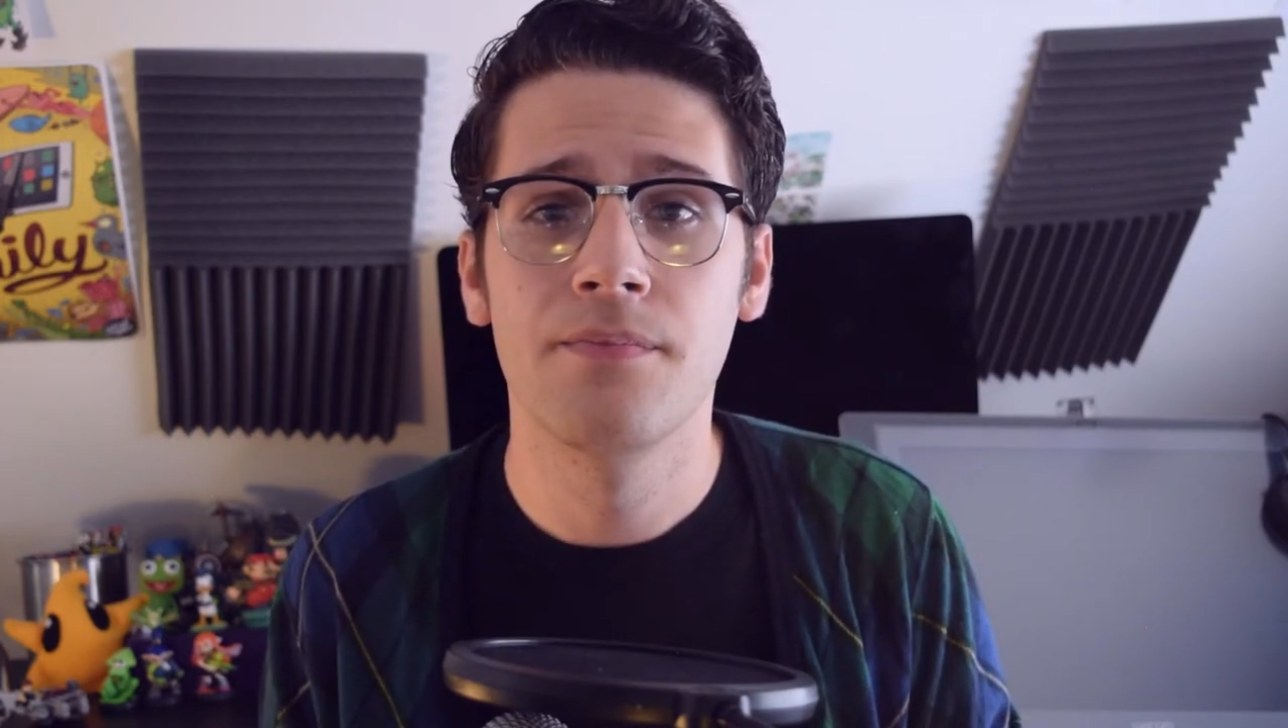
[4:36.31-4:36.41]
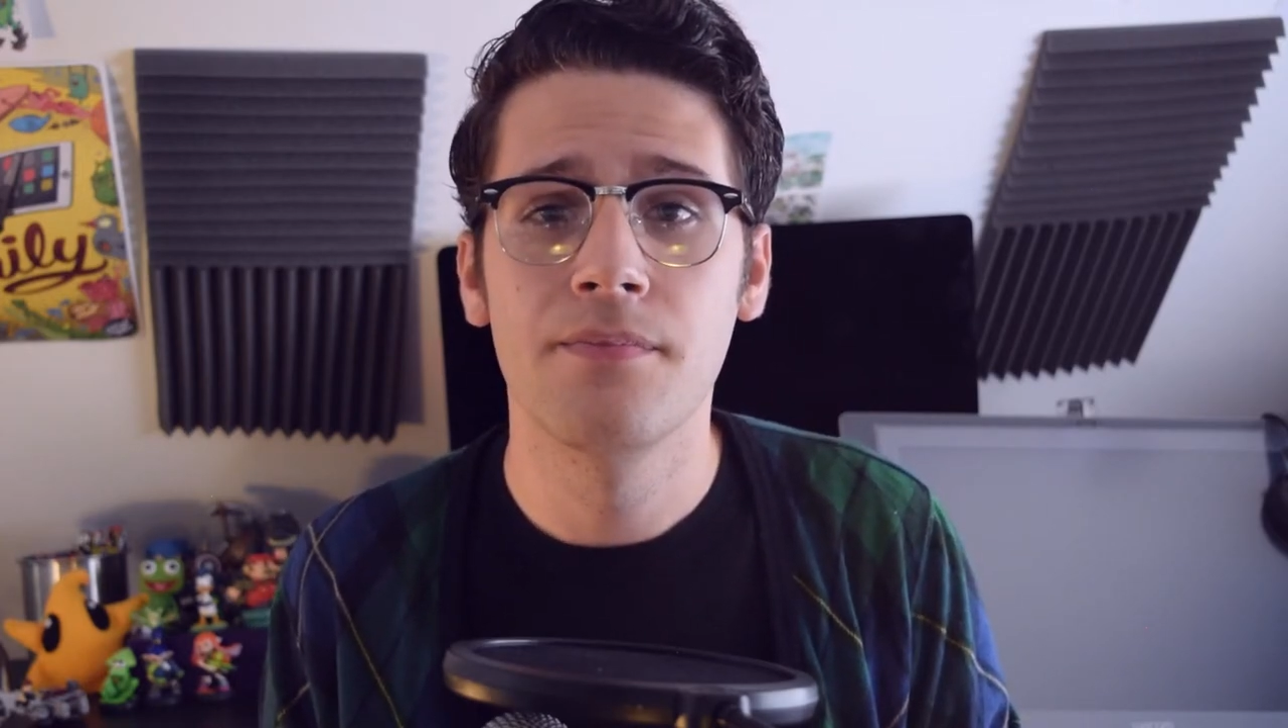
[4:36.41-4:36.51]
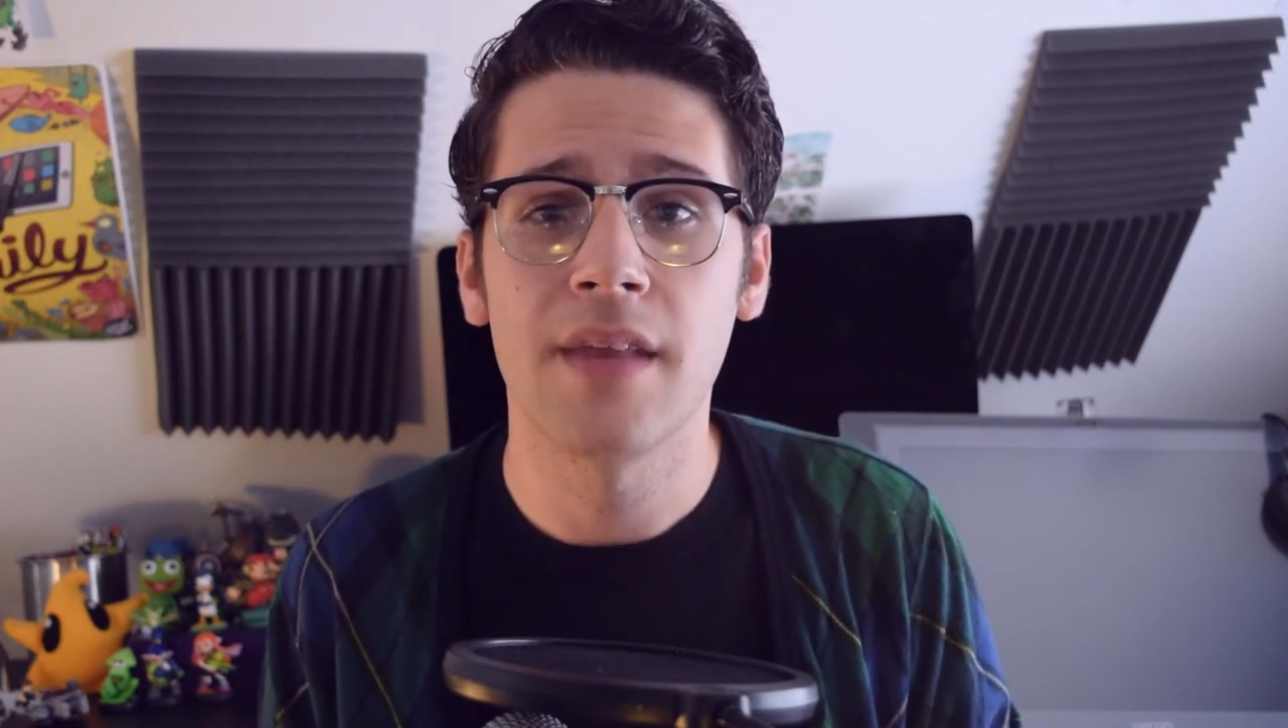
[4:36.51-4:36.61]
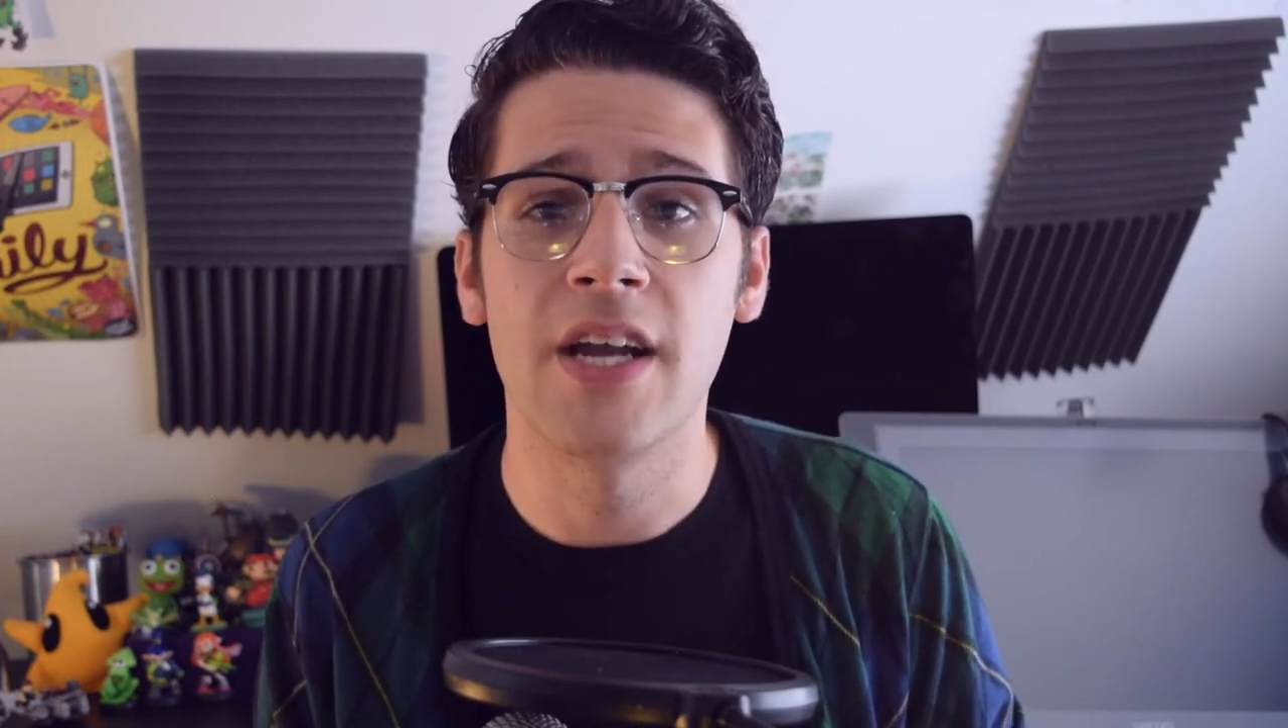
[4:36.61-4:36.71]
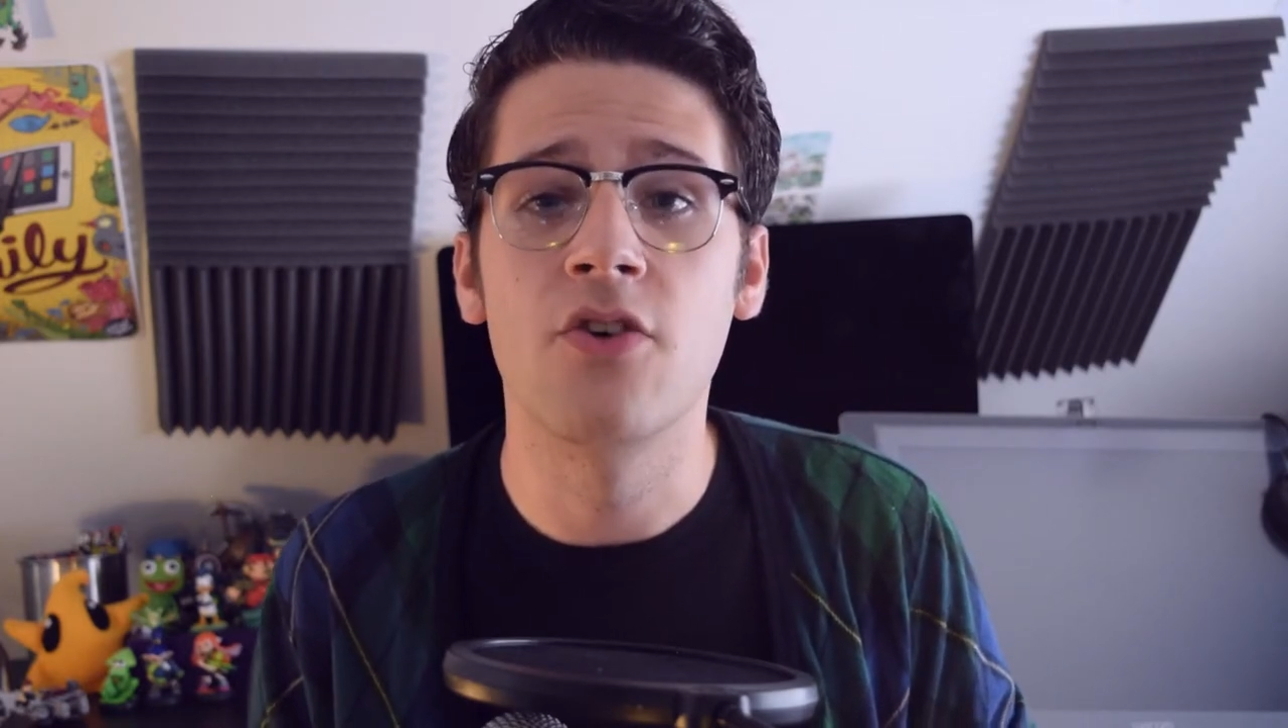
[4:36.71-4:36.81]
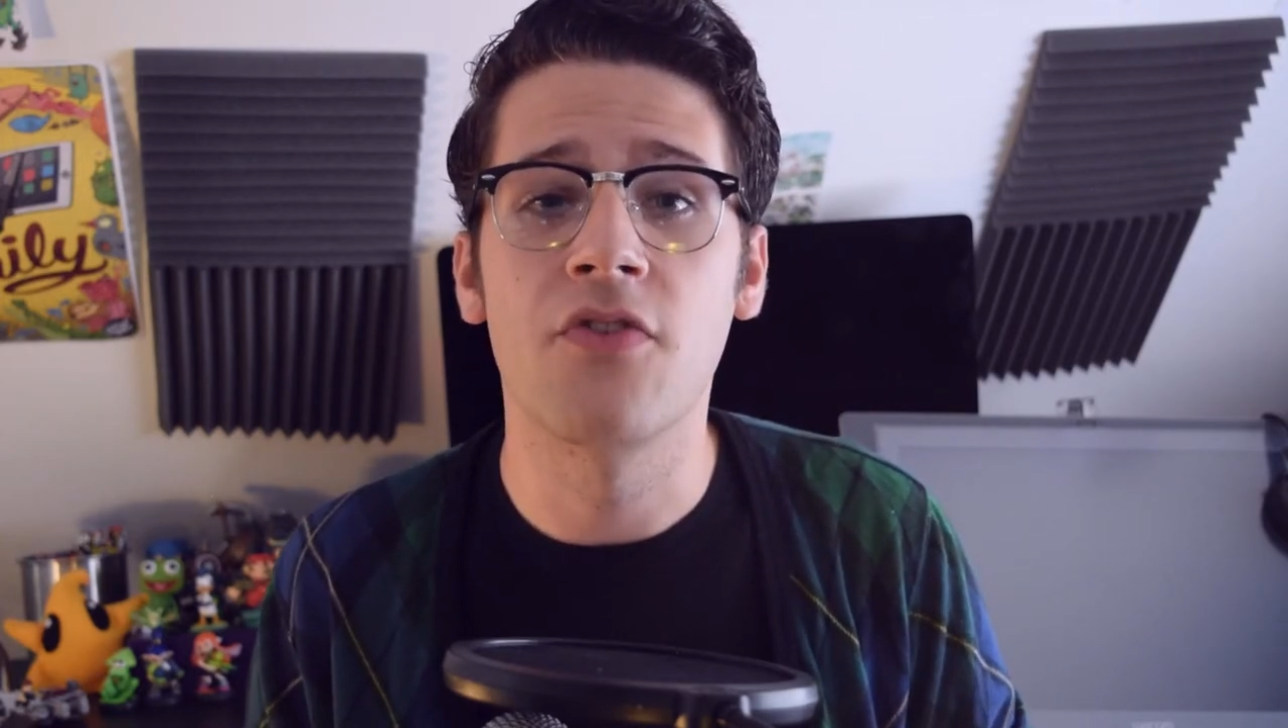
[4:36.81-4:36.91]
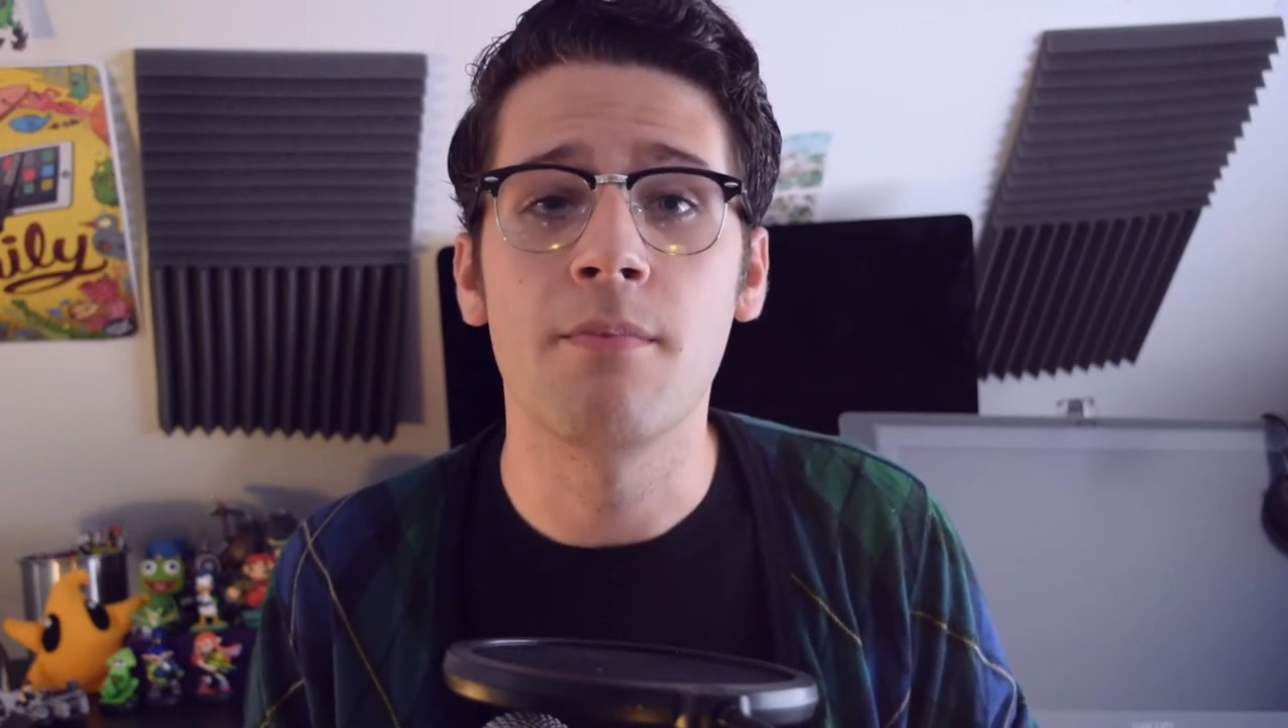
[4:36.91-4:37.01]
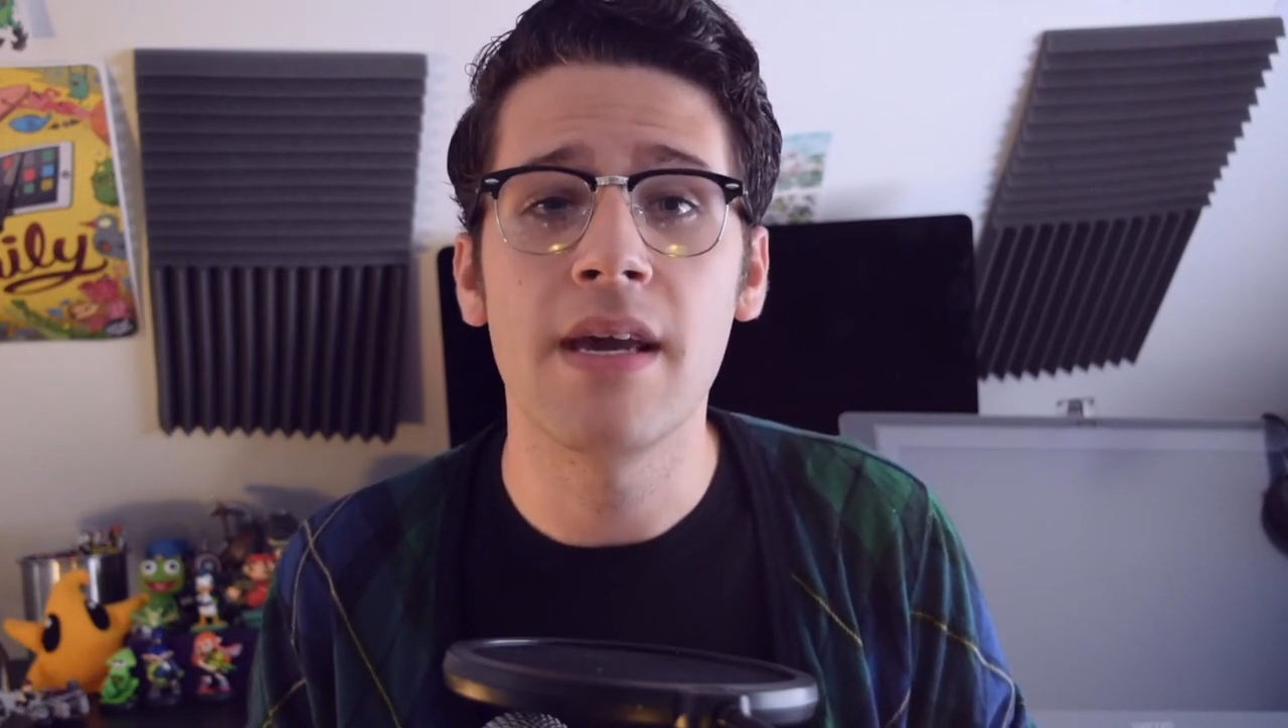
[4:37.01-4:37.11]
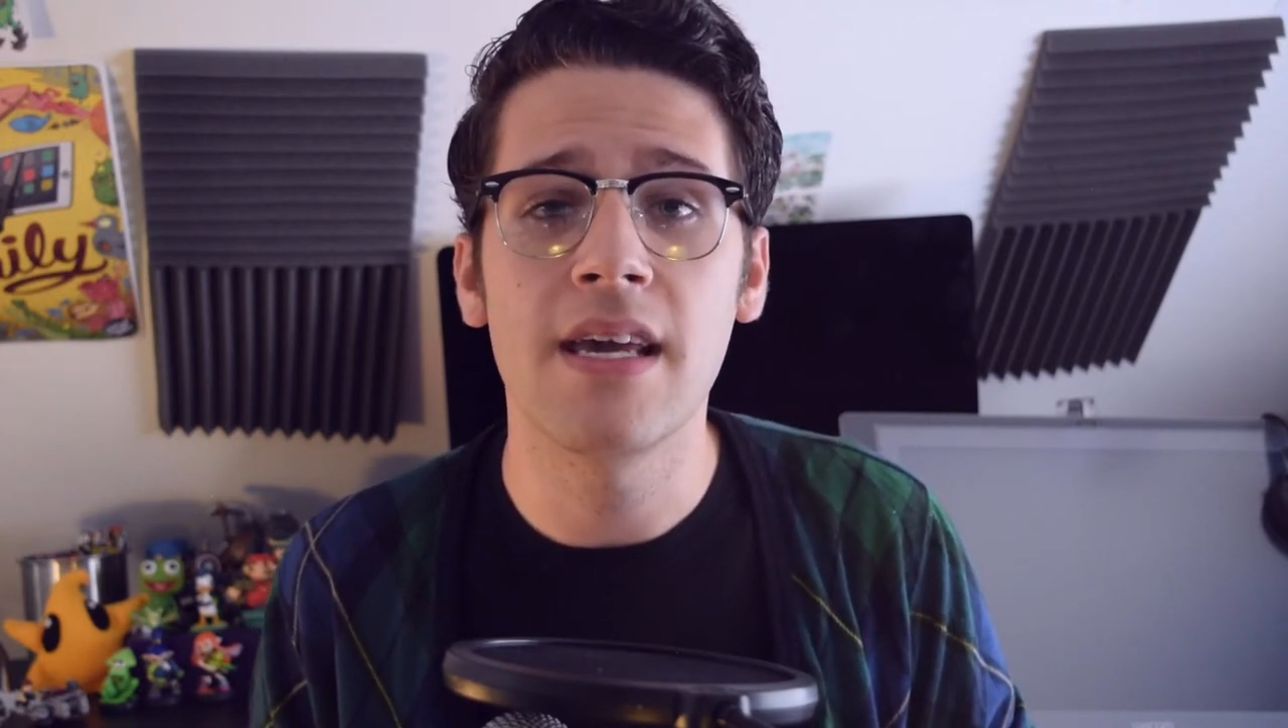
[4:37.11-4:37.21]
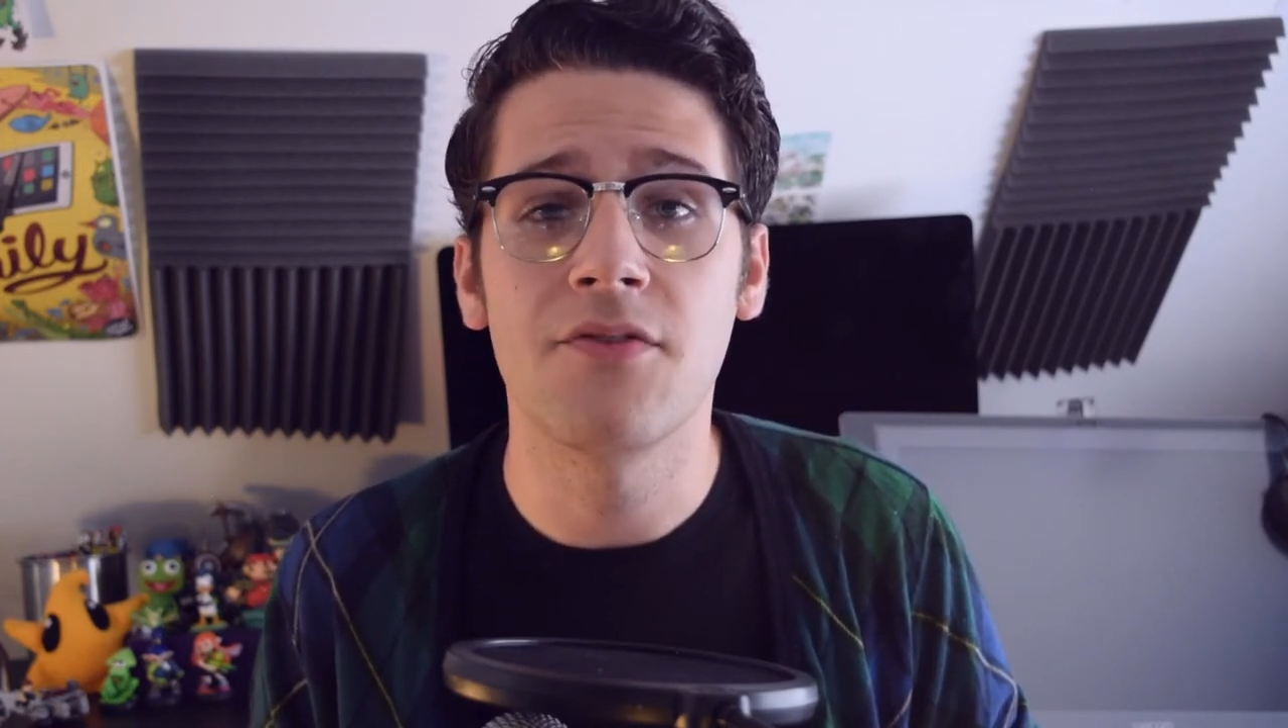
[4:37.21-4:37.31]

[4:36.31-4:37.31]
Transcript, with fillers: I know for me,